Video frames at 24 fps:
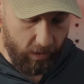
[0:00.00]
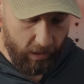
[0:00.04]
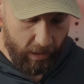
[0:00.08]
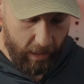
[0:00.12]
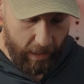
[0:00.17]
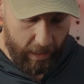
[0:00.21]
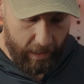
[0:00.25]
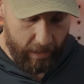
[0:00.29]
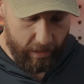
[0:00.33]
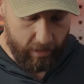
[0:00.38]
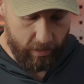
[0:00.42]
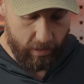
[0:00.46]

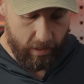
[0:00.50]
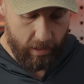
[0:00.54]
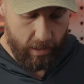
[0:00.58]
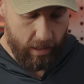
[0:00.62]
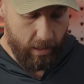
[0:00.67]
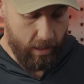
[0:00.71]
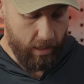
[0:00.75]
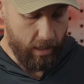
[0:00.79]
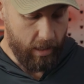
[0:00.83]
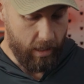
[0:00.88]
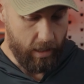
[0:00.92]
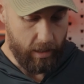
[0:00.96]
And
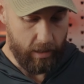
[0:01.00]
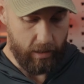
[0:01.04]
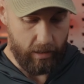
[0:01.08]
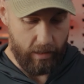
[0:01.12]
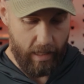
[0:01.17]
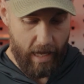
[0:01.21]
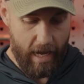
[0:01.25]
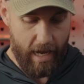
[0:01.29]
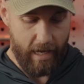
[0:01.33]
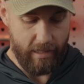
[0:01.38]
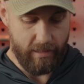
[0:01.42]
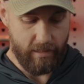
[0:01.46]

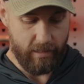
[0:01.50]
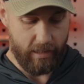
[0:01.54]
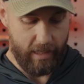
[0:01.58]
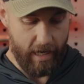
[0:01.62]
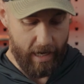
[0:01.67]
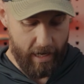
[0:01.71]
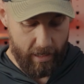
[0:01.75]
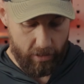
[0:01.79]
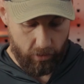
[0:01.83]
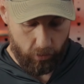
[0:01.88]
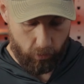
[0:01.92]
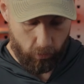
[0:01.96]
last
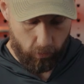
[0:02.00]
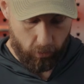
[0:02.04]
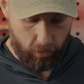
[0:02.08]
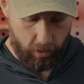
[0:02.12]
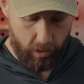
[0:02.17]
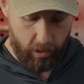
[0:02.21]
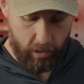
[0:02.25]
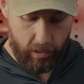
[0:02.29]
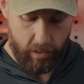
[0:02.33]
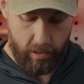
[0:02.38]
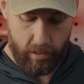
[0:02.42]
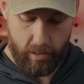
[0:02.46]

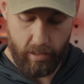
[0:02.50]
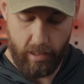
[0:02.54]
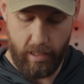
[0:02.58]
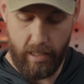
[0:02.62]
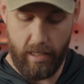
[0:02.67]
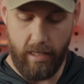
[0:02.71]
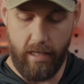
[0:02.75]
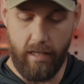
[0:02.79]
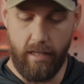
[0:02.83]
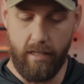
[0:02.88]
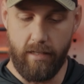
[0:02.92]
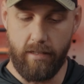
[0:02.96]
category
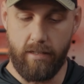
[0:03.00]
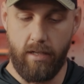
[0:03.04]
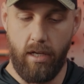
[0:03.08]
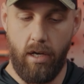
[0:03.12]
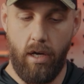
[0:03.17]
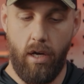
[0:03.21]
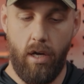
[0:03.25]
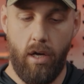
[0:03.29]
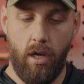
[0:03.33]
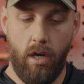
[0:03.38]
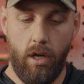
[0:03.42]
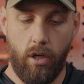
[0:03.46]
is
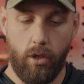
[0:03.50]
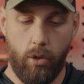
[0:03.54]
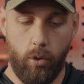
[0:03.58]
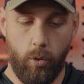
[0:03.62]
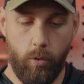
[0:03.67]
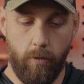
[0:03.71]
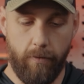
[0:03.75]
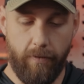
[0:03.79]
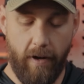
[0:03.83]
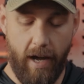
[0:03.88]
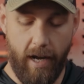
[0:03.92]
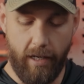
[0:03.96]
cool
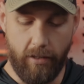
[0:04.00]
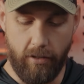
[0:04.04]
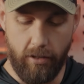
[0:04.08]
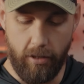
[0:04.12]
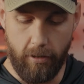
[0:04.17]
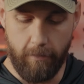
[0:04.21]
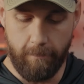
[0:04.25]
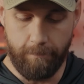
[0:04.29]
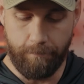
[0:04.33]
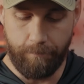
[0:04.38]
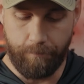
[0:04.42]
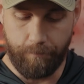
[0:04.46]
factor.
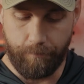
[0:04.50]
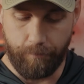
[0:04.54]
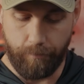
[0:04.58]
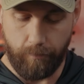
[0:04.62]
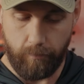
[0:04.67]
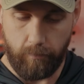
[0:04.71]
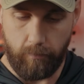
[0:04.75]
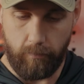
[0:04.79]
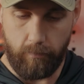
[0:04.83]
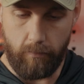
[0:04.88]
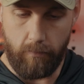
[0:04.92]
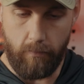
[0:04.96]

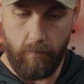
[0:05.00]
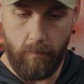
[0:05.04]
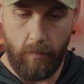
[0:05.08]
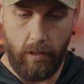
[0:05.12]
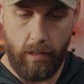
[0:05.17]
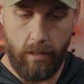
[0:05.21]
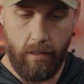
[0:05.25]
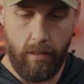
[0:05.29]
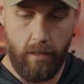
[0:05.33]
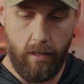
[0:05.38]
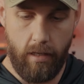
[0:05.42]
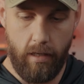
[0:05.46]

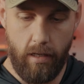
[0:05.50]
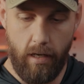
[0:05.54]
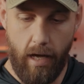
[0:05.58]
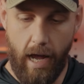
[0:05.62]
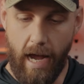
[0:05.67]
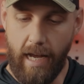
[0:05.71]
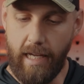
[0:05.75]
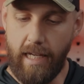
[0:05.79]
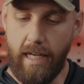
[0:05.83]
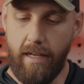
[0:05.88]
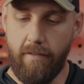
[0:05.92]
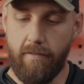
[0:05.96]

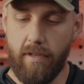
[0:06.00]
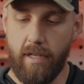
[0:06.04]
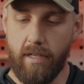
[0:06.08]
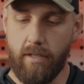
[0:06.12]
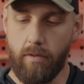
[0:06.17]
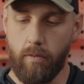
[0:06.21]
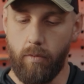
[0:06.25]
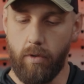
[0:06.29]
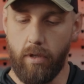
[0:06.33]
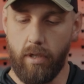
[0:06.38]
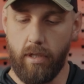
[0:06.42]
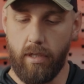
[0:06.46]
I gave this
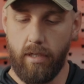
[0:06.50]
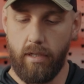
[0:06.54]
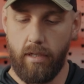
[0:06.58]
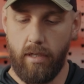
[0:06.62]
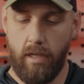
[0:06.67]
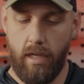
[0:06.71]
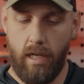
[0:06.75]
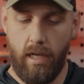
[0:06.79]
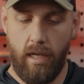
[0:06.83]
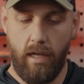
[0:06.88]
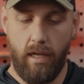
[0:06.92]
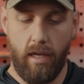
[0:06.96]
one
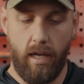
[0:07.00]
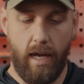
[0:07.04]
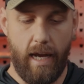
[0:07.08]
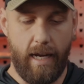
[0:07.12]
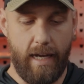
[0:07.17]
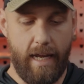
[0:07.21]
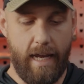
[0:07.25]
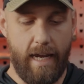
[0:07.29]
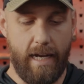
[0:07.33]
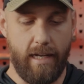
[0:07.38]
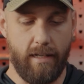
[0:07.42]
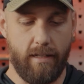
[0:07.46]
an
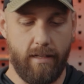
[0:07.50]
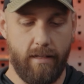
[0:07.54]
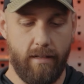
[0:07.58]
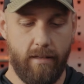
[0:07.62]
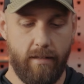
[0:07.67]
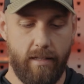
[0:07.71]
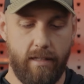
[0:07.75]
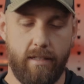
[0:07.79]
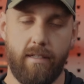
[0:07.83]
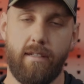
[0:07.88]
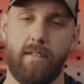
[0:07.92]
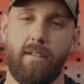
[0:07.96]
8.
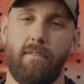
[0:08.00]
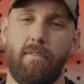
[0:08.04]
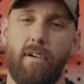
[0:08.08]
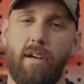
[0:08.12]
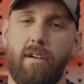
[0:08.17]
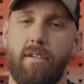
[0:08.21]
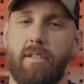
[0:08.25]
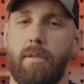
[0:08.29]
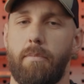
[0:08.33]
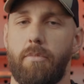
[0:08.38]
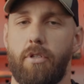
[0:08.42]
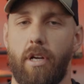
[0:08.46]
This is a very
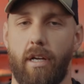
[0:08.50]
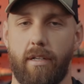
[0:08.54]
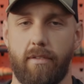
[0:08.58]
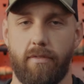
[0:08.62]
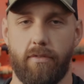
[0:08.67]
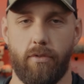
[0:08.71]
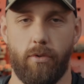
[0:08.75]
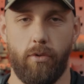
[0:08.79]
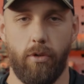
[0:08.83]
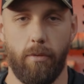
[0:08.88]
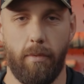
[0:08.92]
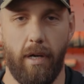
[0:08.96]
subjective
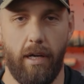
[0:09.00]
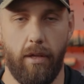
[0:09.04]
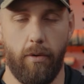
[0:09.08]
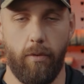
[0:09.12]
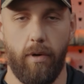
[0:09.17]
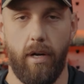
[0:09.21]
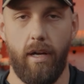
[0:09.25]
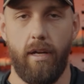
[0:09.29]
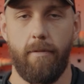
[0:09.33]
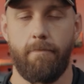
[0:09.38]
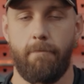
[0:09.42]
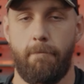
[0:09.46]
score, by the
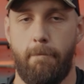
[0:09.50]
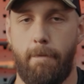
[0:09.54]
way.